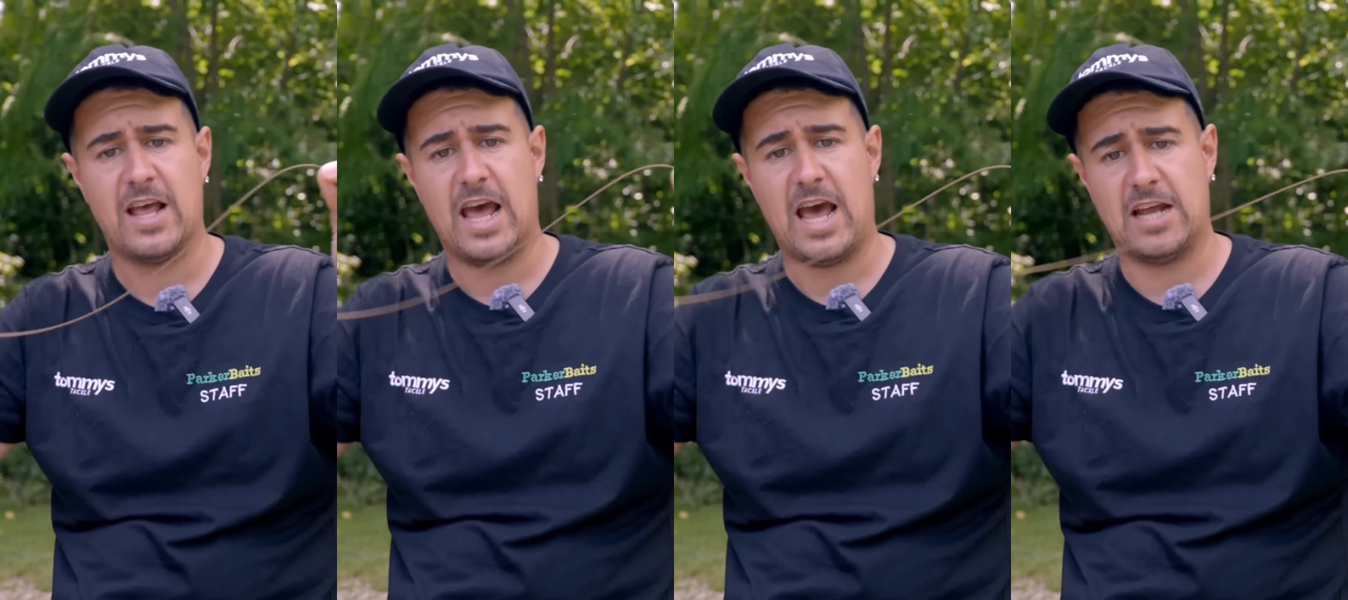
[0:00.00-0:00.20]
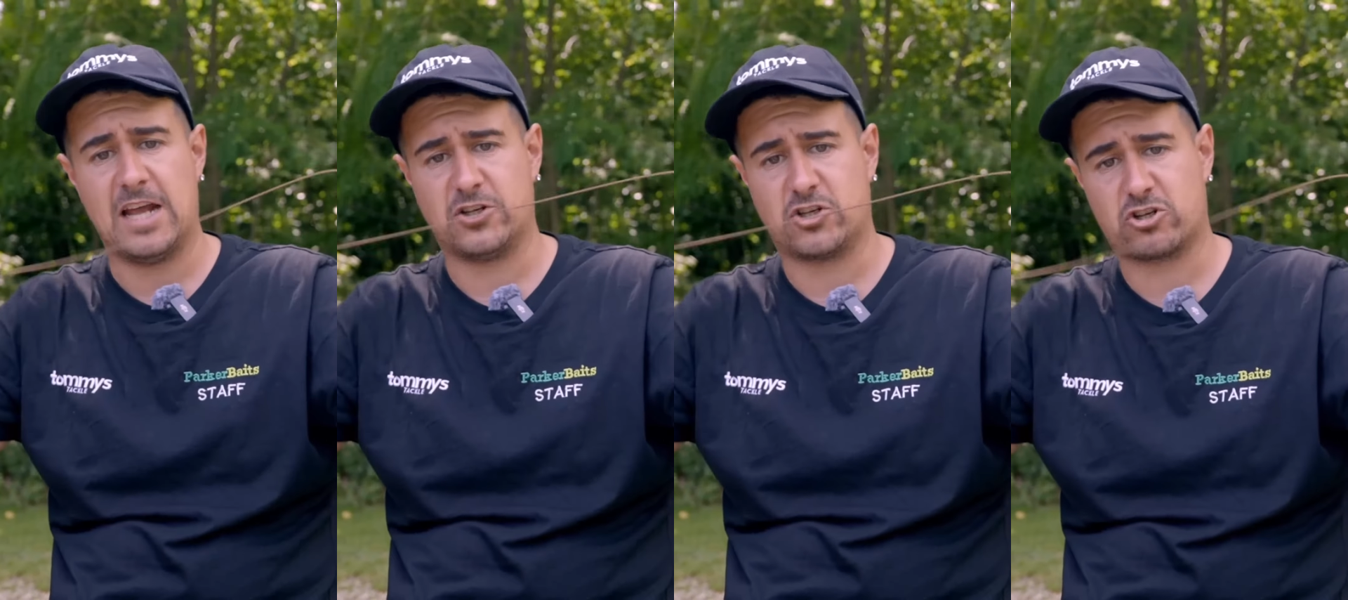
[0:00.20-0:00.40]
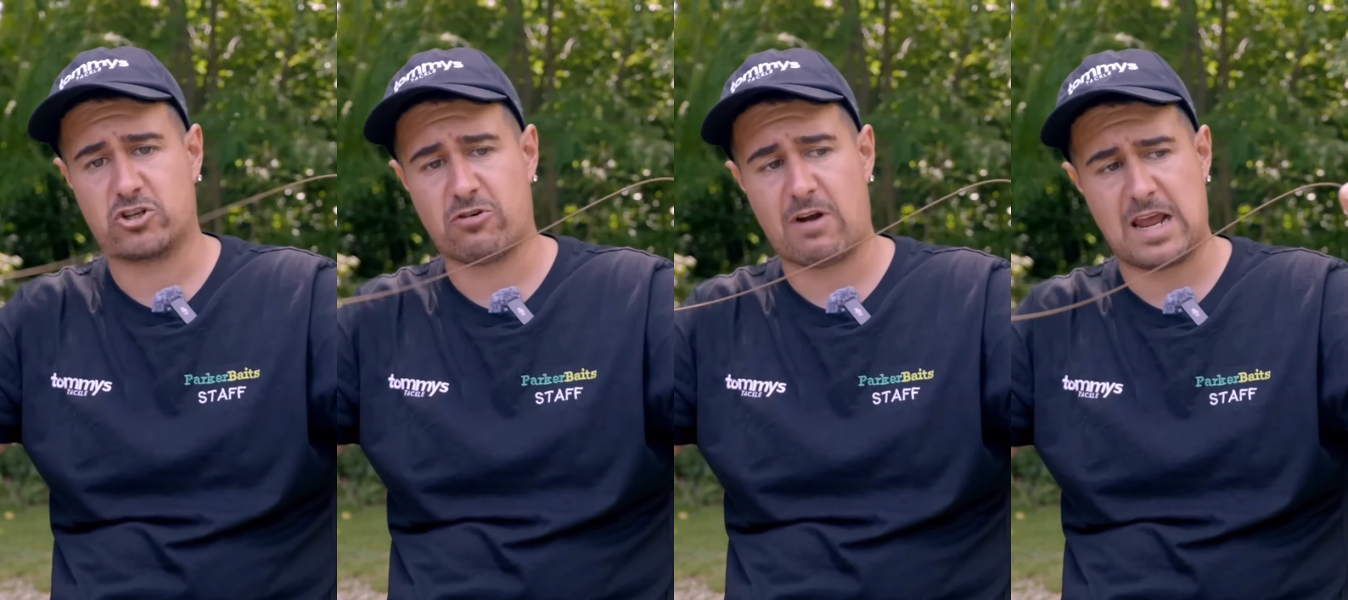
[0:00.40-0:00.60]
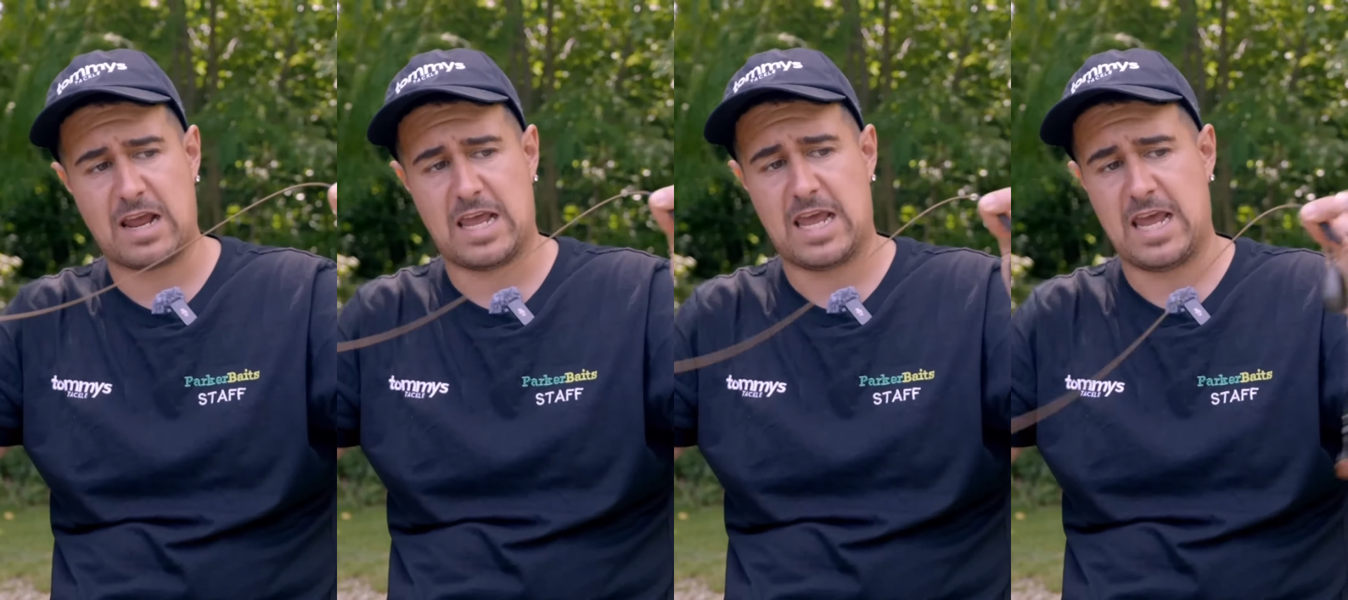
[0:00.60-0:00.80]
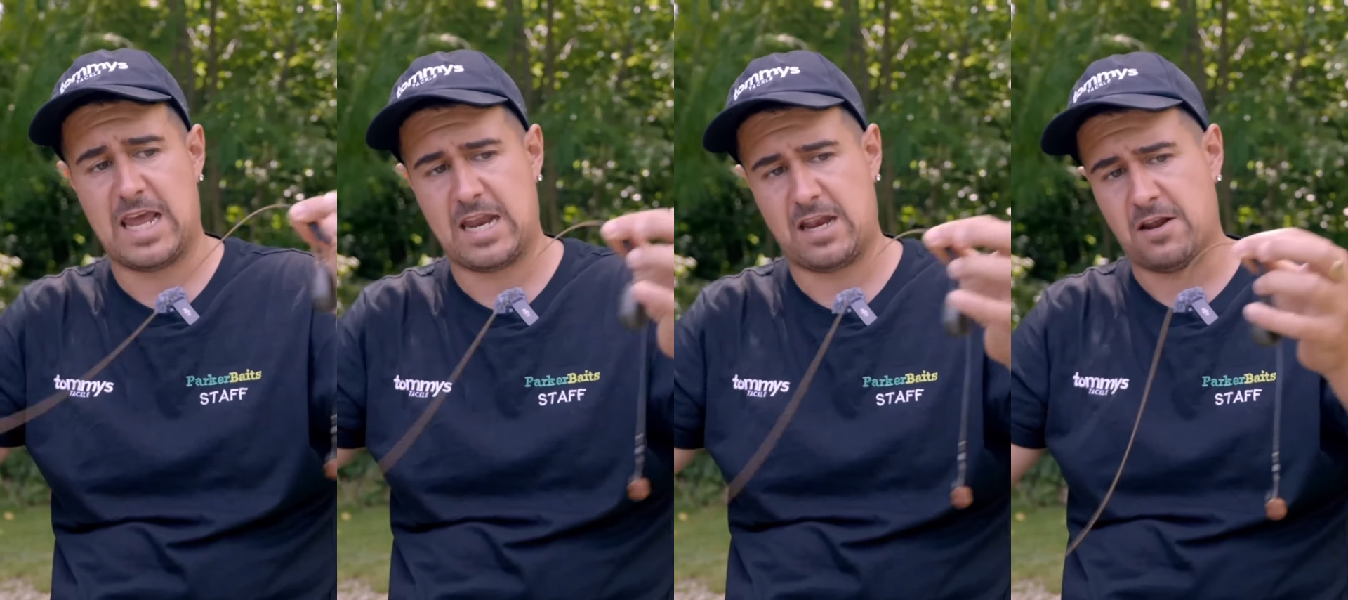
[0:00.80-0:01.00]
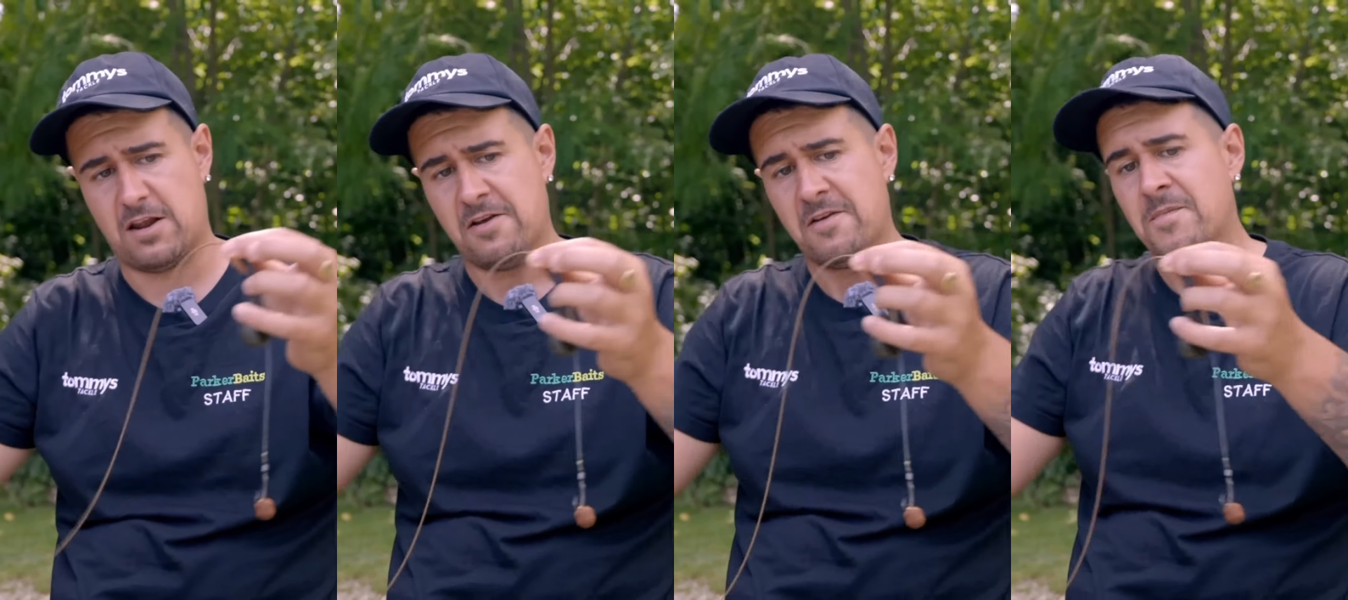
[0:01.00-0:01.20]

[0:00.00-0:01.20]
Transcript: and straight in.